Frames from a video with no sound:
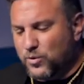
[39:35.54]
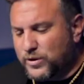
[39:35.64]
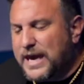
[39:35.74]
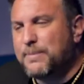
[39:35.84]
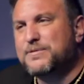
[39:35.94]

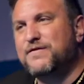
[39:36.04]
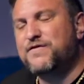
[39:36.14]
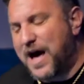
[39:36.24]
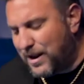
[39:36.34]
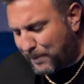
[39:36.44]
Well, keep
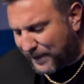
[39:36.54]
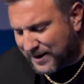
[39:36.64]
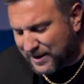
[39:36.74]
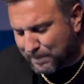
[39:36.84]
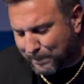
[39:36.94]

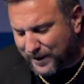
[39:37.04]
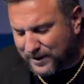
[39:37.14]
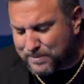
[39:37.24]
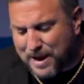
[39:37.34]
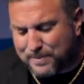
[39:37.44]
developing it and
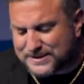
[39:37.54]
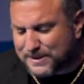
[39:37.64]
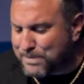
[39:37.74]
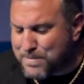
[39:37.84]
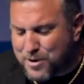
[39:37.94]
building. Maybe it's
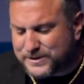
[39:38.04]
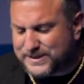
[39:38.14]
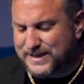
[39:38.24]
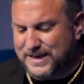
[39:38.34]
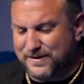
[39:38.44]
a
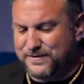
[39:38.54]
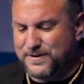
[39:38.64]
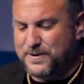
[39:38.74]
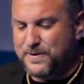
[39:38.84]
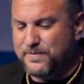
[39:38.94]
mercy
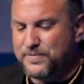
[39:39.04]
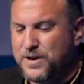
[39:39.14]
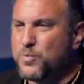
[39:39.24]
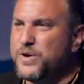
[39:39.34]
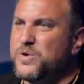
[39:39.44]
gift
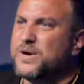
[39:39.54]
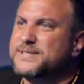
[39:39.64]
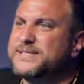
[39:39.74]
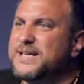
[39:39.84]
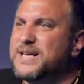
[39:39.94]
where you want
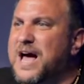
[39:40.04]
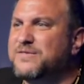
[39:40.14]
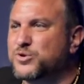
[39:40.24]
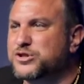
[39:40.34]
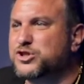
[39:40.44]
to see
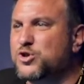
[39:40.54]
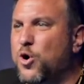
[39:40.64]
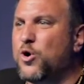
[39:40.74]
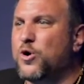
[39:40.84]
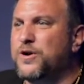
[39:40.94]
lives
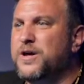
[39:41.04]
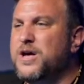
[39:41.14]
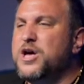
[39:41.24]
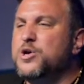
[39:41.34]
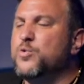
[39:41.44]
restored.
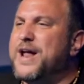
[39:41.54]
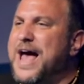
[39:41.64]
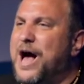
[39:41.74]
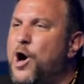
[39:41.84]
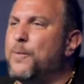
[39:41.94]
You want to
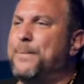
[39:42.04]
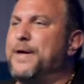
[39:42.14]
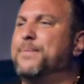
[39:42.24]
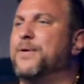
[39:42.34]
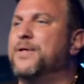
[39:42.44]
help
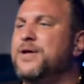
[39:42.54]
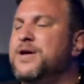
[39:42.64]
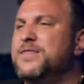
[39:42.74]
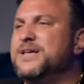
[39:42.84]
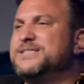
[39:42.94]
people.
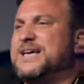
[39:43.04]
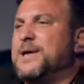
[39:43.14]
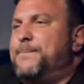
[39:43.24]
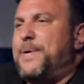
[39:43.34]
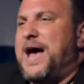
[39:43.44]
There's that
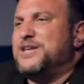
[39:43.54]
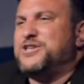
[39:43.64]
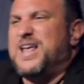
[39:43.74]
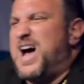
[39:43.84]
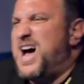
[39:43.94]

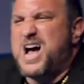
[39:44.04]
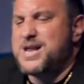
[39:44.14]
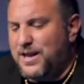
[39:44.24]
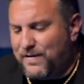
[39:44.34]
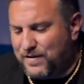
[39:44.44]
compassion, that
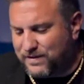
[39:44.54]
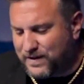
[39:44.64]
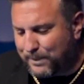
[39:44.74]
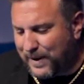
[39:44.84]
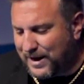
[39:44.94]
high level
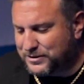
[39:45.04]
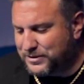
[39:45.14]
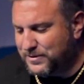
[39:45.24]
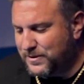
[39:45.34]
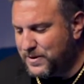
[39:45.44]
of
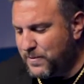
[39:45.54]
compassion.